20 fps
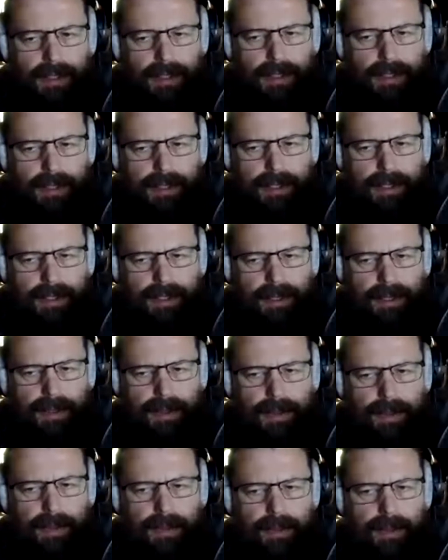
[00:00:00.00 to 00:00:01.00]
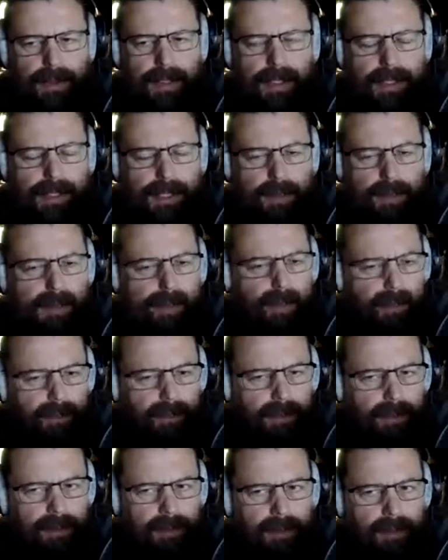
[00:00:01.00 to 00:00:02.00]
So it's up to
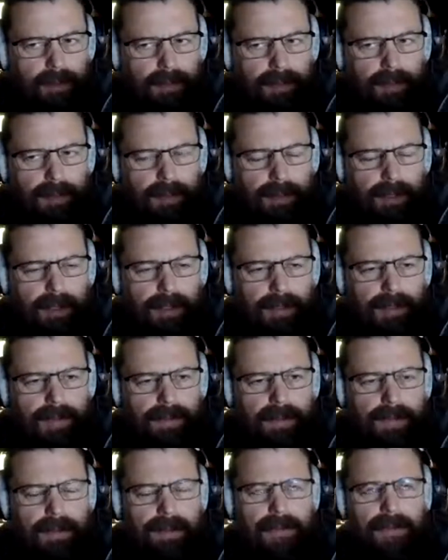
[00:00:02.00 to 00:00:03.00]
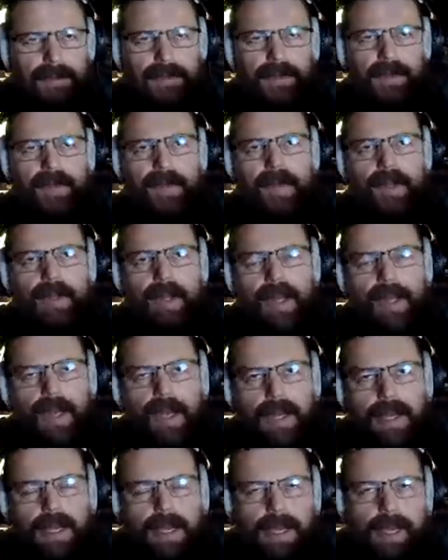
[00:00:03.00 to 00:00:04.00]
you, but
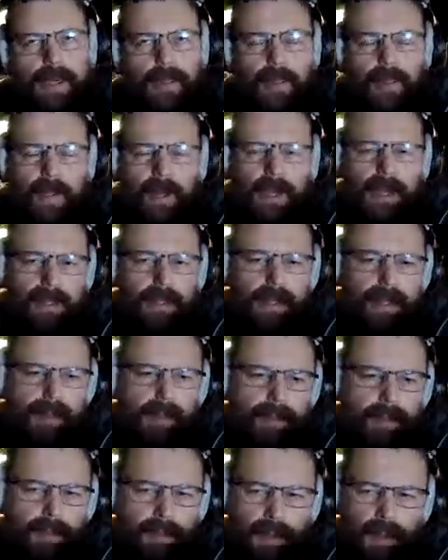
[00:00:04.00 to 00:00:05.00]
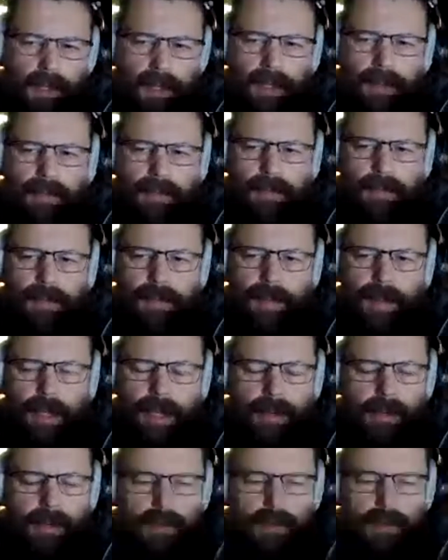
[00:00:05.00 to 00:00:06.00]
being debt-free,
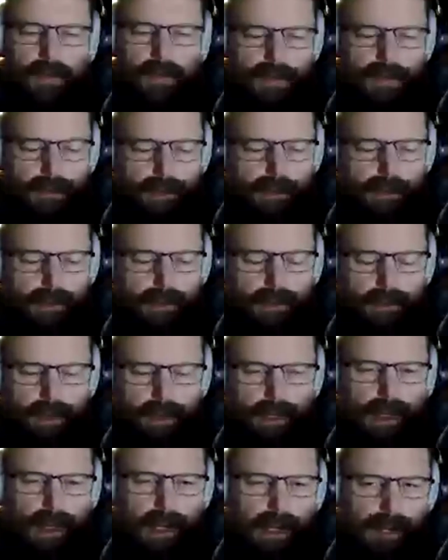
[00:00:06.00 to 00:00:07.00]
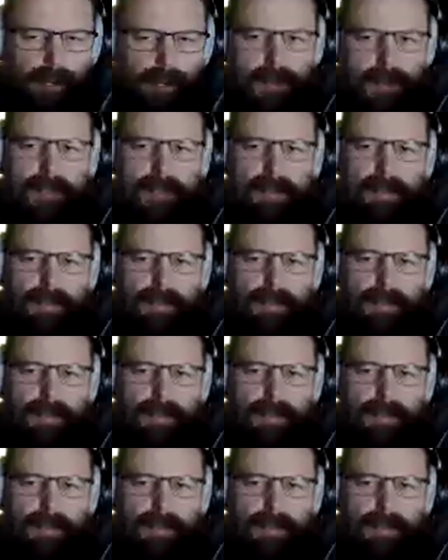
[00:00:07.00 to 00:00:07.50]
having a debt-free house,